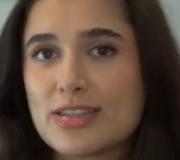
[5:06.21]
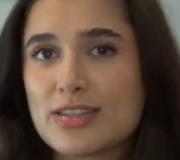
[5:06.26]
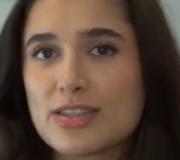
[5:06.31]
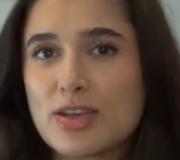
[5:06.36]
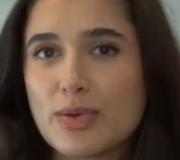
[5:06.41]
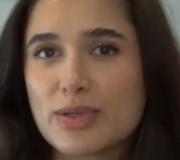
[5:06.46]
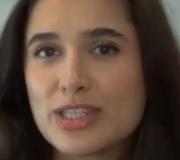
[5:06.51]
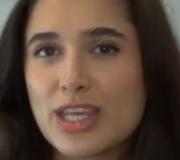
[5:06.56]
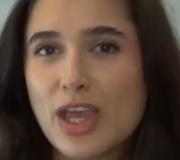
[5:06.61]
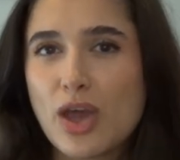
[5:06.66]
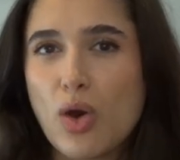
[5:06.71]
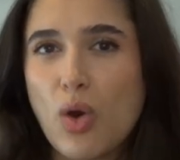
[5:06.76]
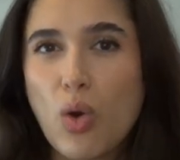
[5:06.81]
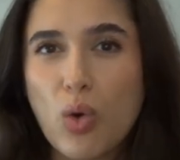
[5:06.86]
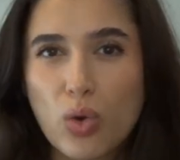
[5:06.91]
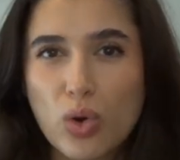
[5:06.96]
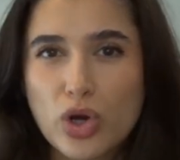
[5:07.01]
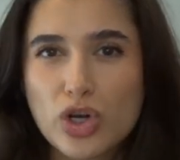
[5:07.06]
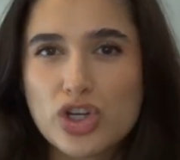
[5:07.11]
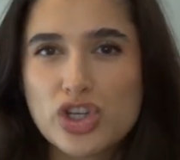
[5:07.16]
So it's like
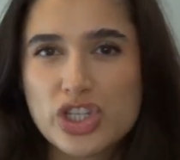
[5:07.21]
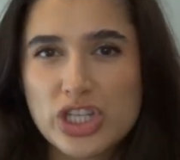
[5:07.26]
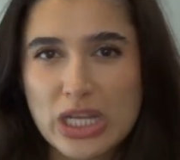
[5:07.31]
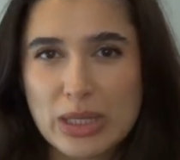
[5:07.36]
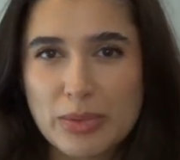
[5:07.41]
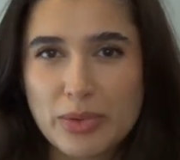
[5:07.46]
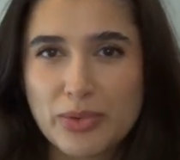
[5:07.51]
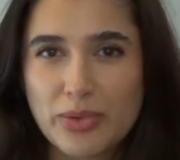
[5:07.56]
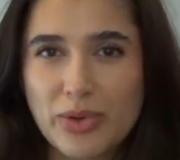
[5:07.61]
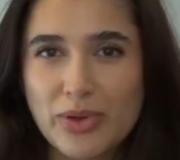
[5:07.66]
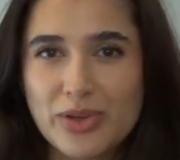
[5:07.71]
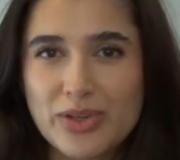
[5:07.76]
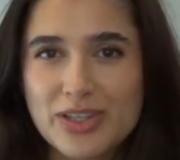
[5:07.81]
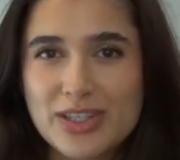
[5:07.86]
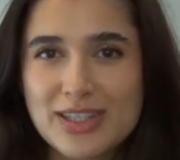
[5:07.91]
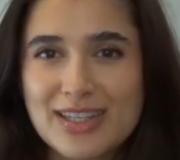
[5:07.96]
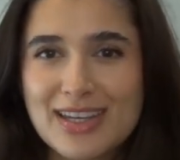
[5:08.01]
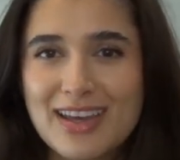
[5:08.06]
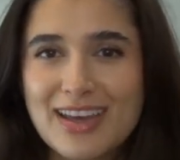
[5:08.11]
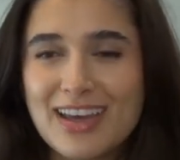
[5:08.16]
orange cinnamon
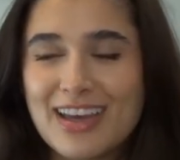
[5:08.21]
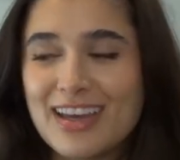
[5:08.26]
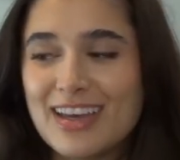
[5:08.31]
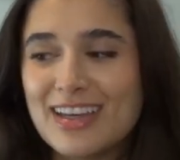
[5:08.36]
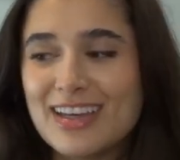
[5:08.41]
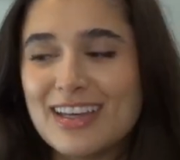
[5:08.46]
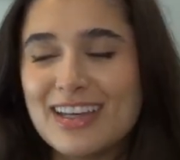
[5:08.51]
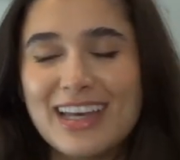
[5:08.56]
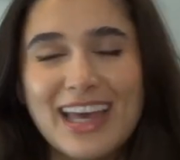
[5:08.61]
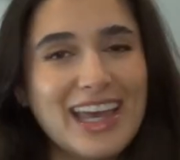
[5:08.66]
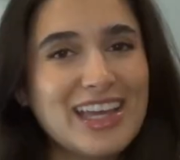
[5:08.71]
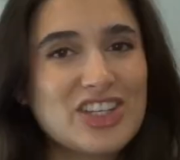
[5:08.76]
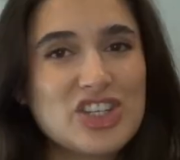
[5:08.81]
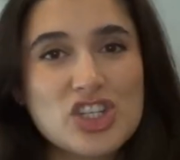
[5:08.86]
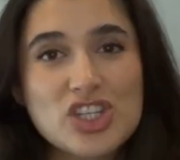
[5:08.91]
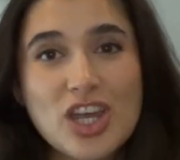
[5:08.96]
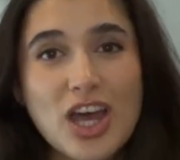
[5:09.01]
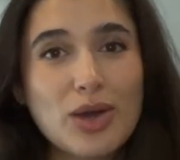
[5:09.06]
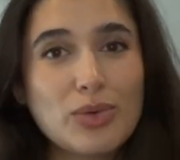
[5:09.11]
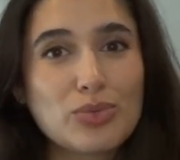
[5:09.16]
rolls. It
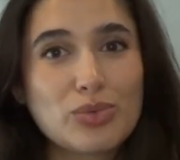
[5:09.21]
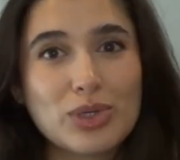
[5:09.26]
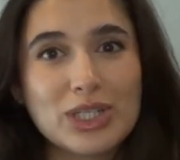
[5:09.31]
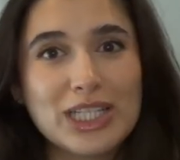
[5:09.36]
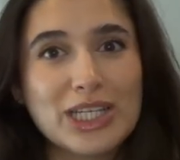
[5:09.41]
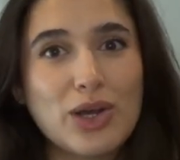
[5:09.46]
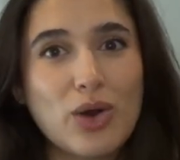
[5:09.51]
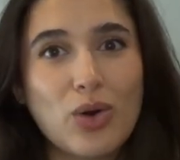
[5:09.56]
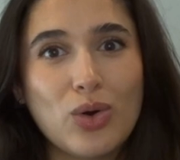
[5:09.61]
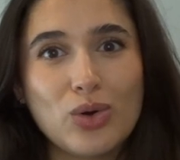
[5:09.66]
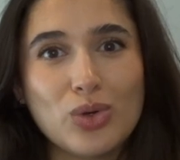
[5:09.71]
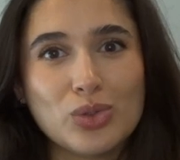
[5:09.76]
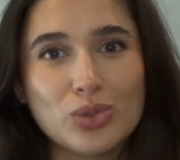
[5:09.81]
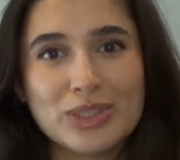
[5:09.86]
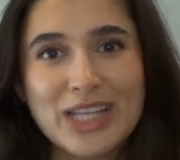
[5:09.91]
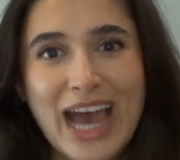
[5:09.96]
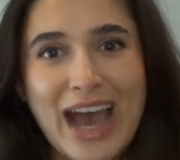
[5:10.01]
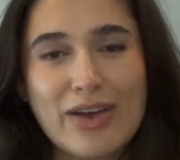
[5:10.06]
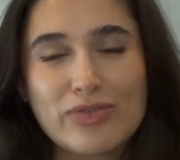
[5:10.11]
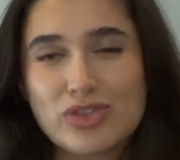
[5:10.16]
just got really
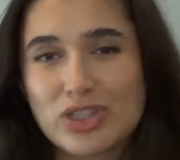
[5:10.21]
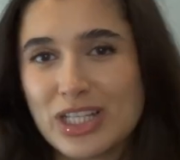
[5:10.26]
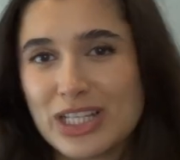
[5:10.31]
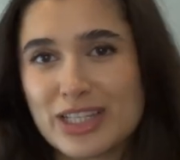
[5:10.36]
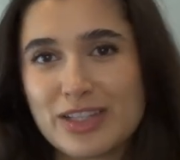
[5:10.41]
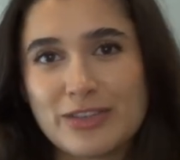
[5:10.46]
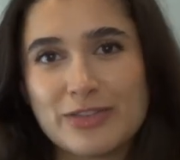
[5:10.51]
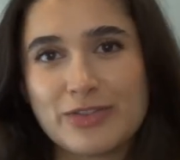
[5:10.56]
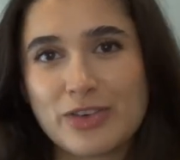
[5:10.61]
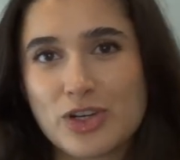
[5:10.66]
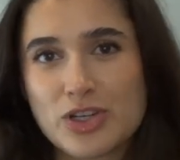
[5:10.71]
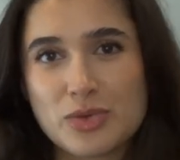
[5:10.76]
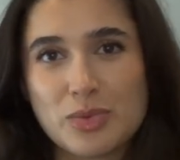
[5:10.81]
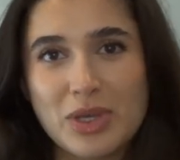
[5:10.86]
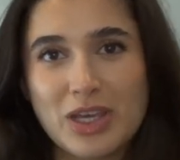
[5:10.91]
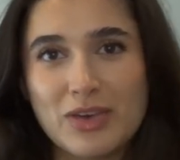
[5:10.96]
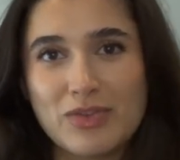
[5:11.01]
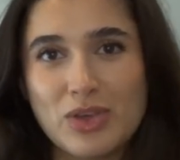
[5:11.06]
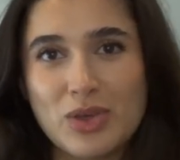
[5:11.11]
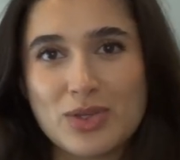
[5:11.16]
old after like the first
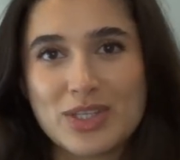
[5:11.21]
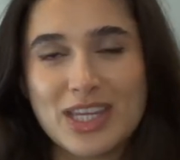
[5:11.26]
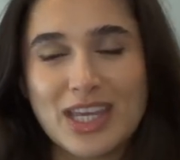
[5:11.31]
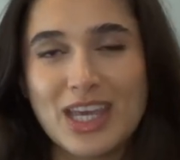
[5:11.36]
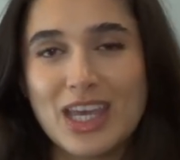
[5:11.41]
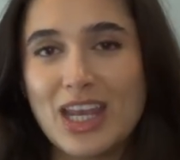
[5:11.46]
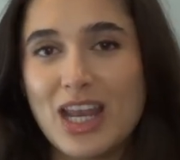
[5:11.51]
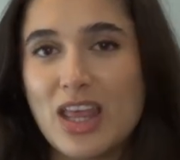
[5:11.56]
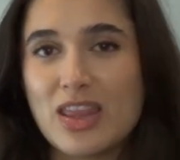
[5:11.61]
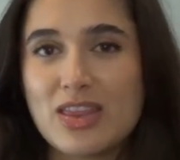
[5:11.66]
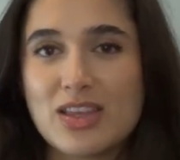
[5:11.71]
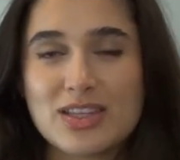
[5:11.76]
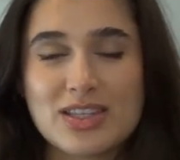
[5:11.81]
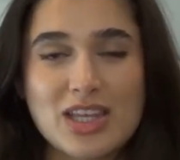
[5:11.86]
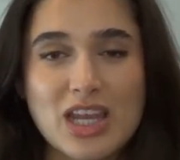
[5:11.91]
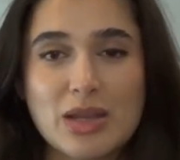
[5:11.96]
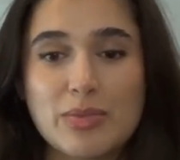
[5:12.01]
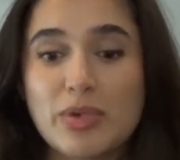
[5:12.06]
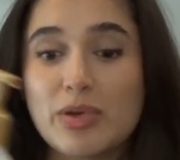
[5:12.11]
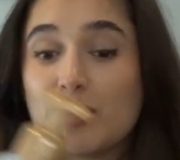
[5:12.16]
week of using it. The
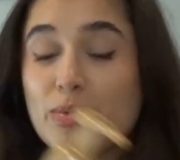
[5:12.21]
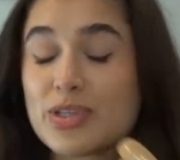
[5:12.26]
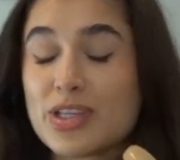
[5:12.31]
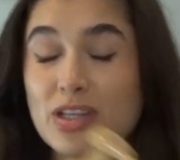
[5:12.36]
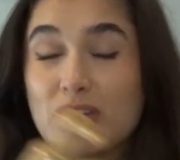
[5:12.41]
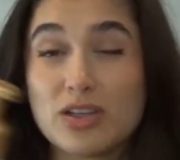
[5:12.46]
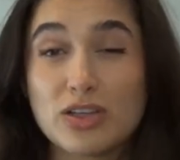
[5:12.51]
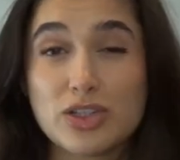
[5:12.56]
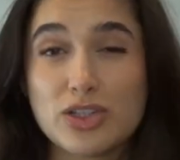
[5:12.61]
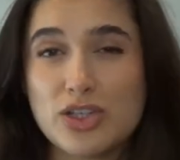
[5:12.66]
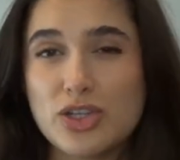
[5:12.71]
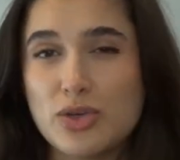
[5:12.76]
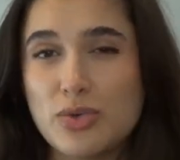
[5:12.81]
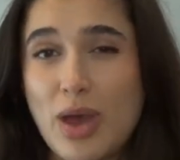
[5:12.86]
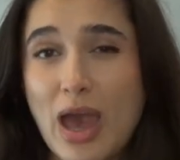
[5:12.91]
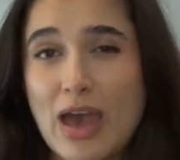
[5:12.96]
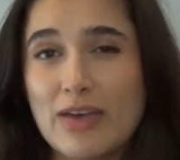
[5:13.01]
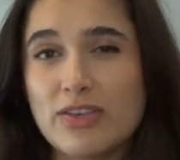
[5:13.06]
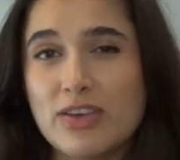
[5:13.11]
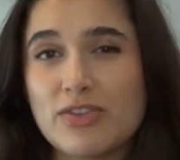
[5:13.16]
cinnamon was a little too
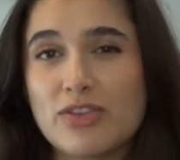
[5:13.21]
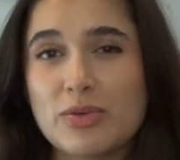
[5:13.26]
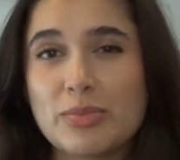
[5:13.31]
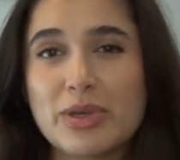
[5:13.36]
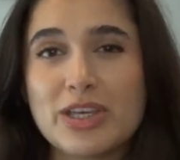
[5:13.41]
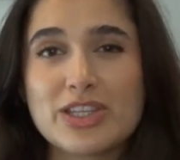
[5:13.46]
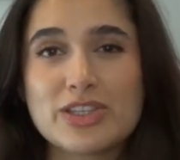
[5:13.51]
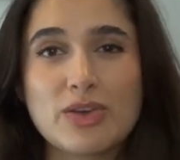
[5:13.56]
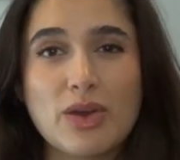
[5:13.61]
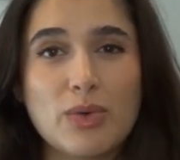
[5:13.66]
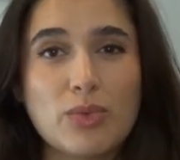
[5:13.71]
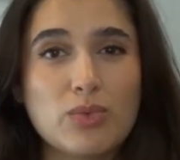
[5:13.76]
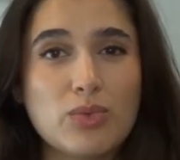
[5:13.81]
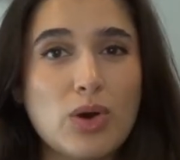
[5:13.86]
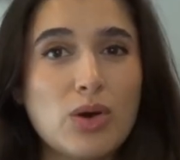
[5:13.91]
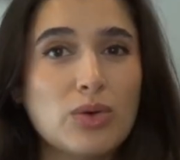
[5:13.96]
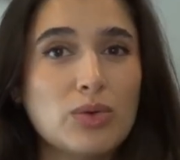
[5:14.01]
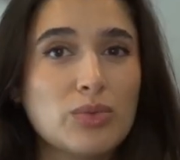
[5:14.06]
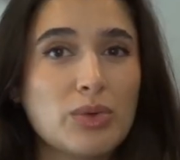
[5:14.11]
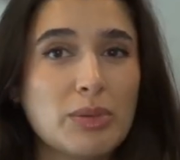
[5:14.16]
heavy for me, so I
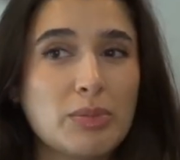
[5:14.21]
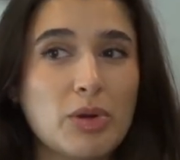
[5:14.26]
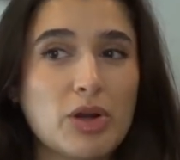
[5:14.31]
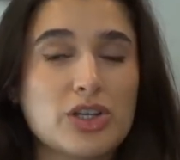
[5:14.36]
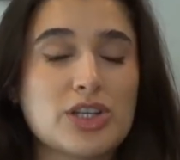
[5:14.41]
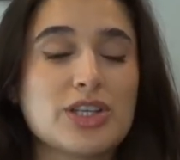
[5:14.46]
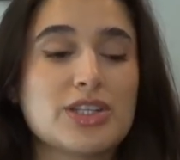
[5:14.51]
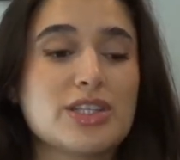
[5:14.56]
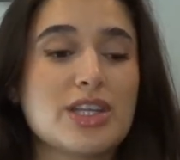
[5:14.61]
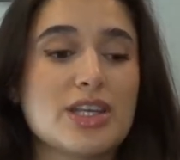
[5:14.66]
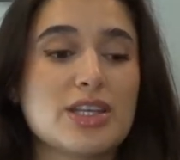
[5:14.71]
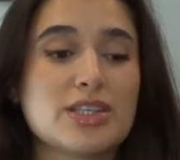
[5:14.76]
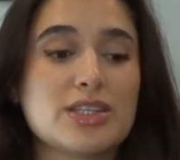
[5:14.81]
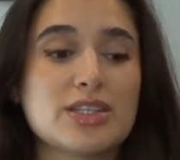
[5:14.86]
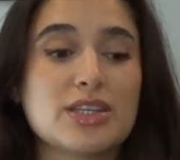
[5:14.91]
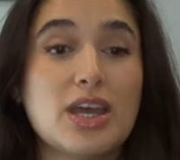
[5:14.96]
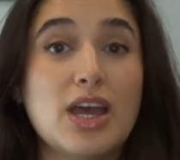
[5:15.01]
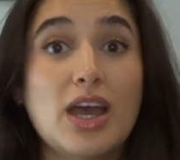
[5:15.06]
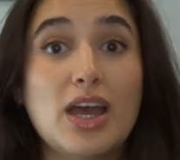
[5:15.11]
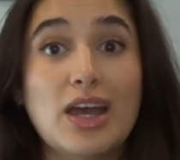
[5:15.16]
won't repurchase
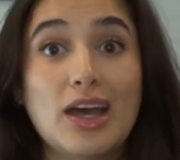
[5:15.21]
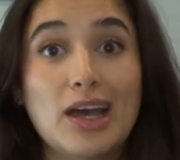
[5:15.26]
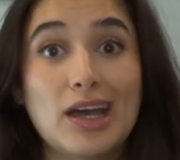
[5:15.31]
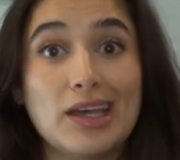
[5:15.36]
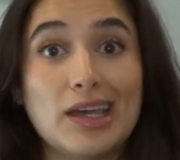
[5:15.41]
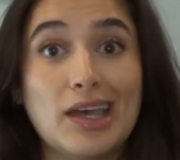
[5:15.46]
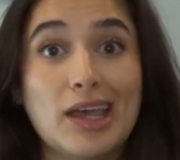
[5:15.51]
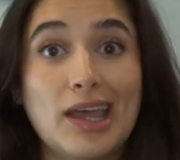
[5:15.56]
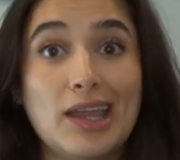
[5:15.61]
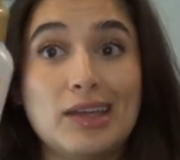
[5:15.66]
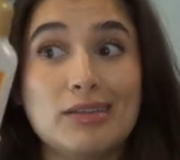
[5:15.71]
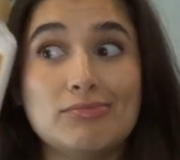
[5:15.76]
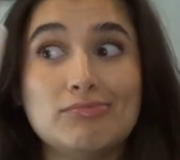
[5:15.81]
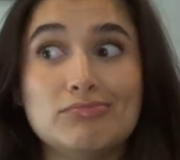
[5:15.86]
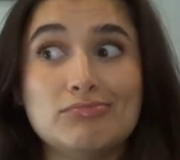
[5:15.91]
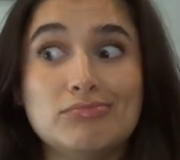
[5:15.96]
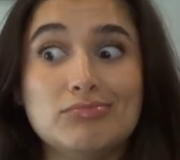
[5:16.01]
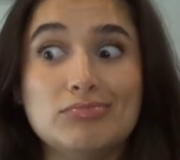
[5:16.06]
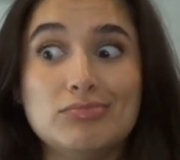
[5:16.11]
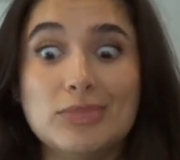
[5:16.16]
this again
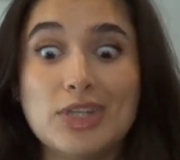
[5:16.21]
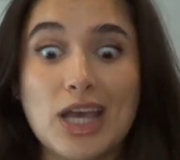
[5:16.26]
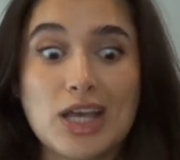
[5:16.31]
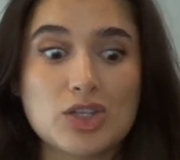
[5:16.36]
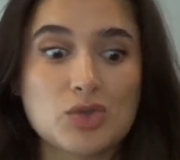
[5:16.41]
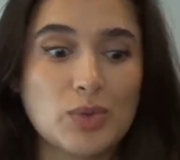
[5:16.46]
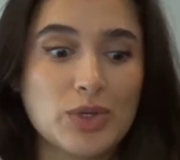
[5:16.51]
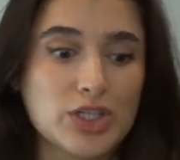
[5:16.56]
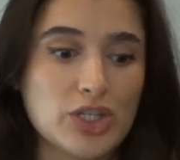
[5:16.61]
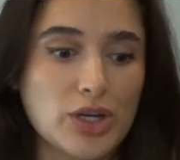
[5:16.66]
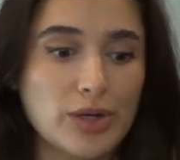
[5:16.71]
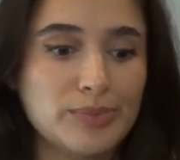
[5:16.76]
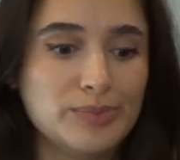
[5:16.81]
next winter.